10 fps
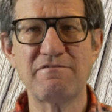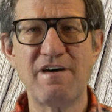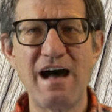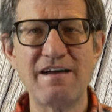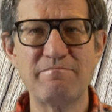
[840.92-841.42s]

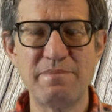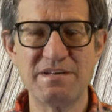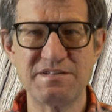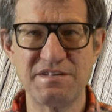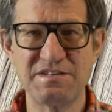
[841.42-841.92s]
five
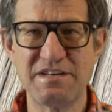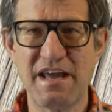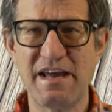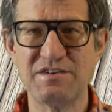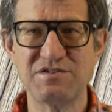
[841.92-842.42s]
business
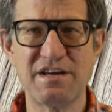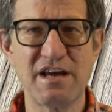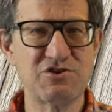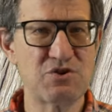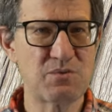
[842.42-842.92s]
days to
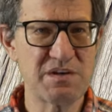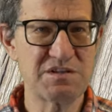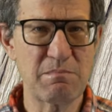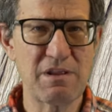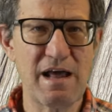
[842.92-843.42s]
get your
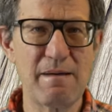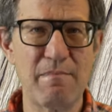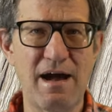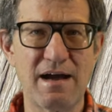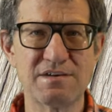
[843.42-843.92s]
resupply
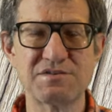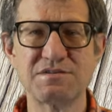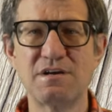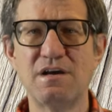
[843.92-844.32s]
box.